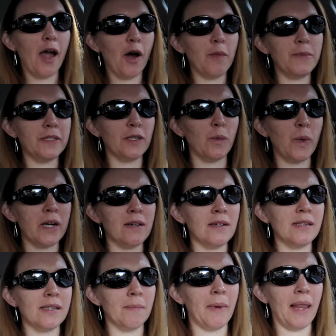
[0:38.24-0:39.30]
I hope that the
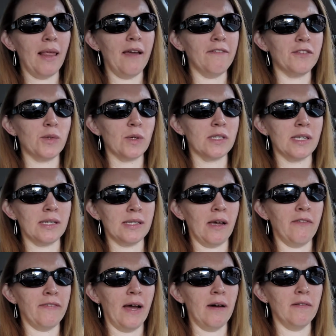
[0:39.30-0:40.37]
weirdness in my life sorts
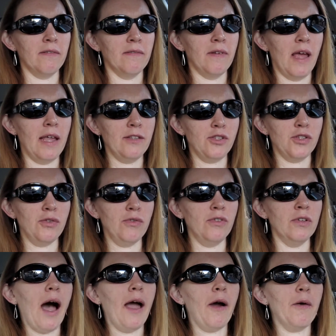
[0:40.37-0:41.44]
itself out, and soon.
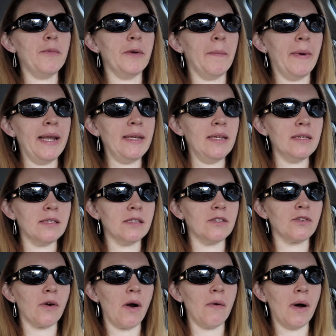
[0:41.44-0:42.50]
I hope that my nieces
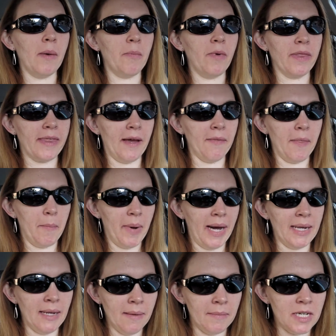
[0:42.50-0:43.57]
grow up without the
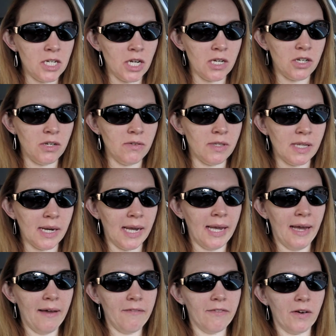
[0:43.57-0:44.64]
body image issues that I
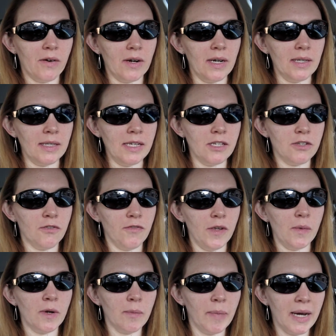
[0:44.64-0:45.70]
have, or at least
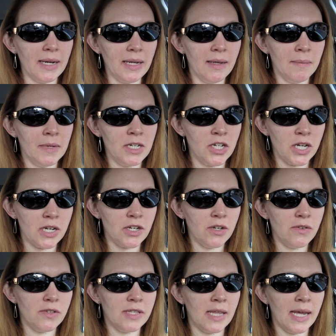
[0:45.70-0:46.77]
fewer body image
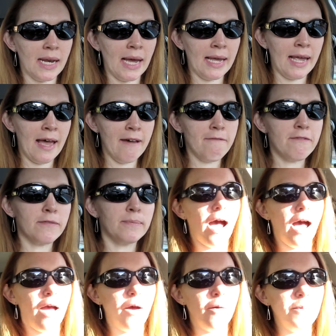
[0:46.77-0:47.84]
issues than I have.
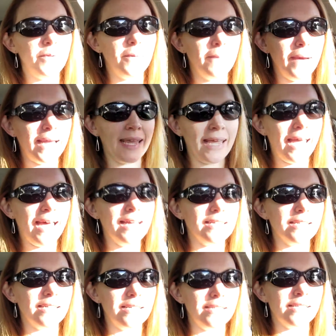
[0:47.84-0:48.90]
I hope that my
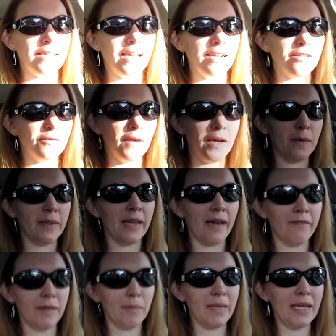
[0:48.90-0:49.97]
cat is satisfied with
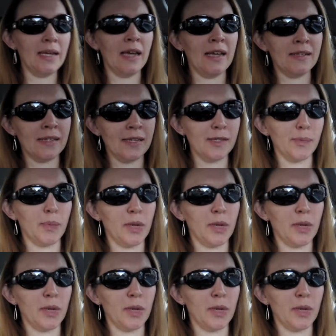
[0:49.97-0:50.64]
having me as his